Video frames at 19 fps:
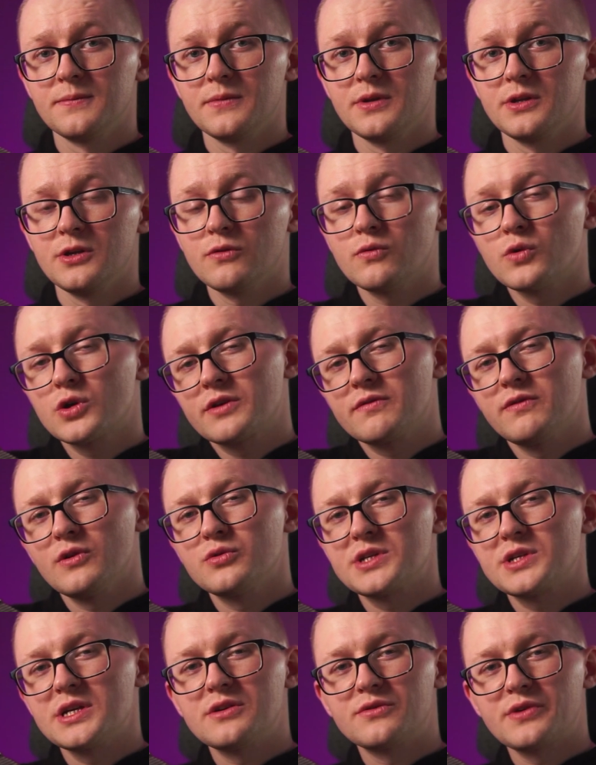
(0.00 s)
Your
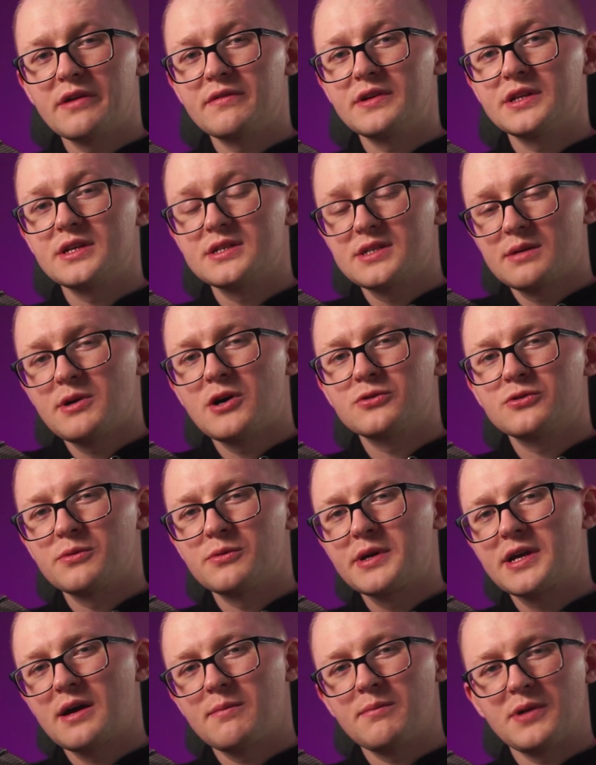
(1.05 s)
workflows in Revit is about to
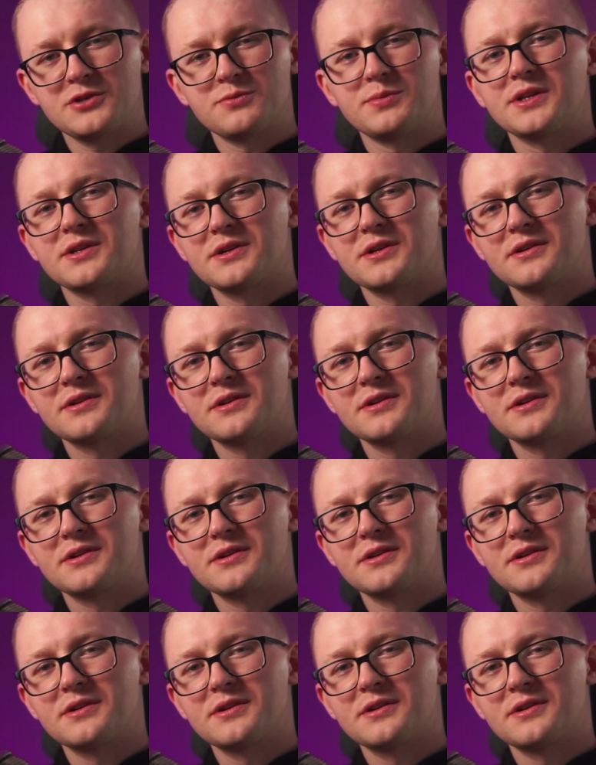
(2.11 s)
become much better.